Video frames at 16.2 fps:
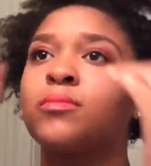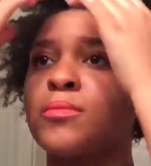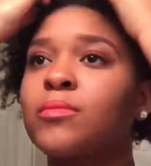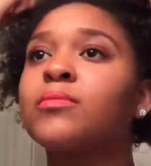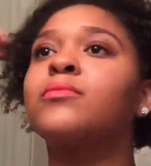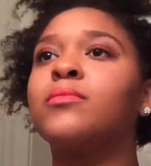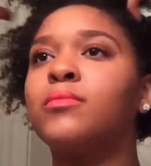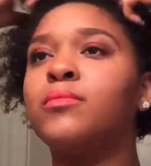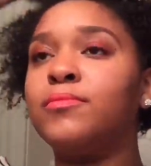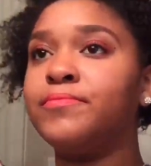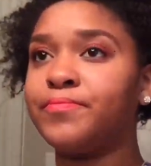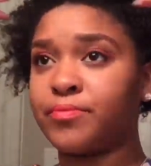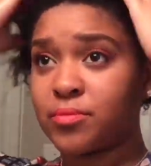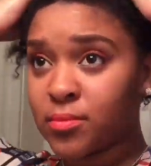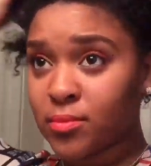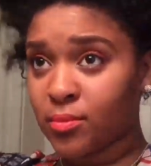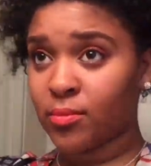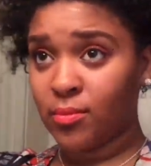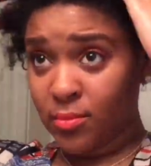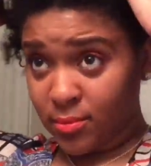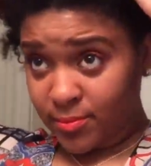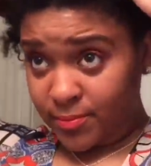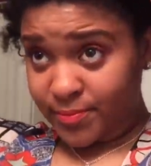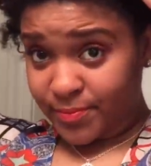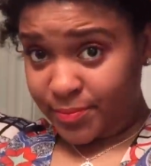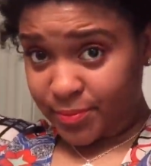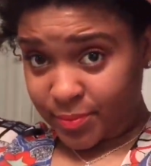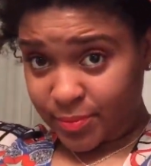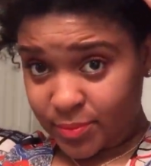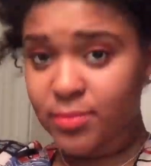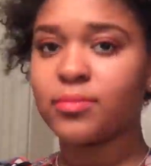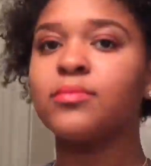the same thing to the other side.
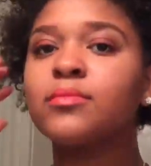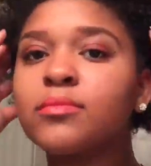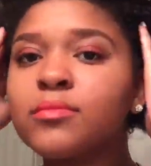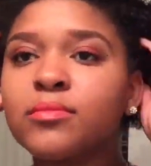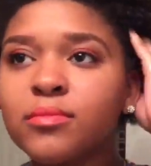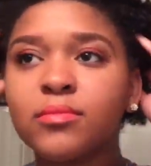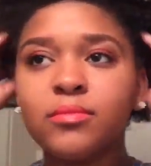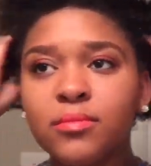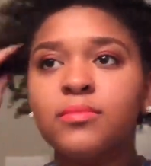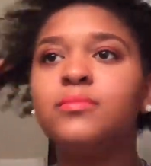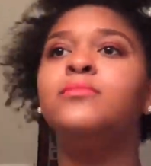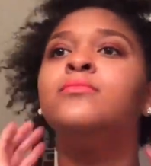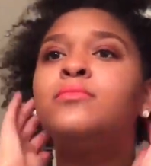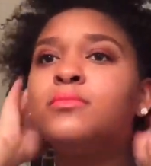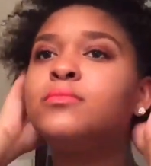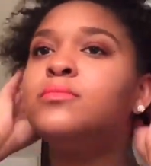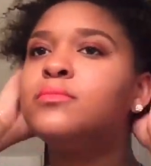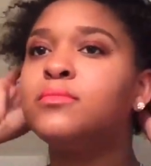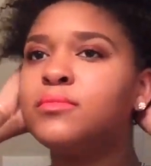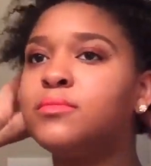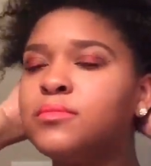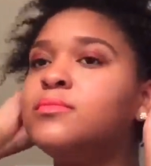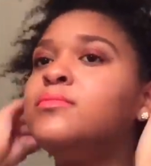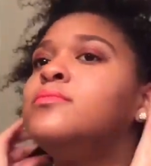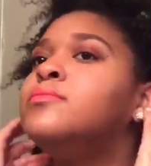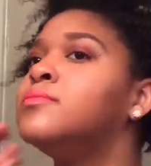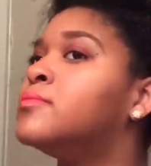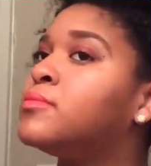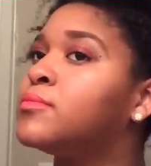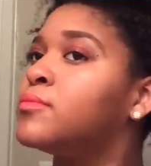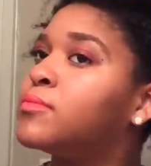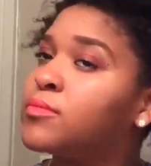And as you can see, I'm just doing like a little
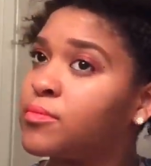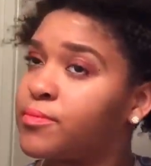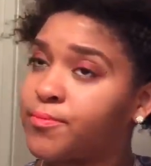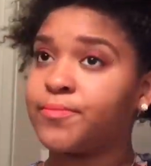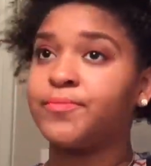massage,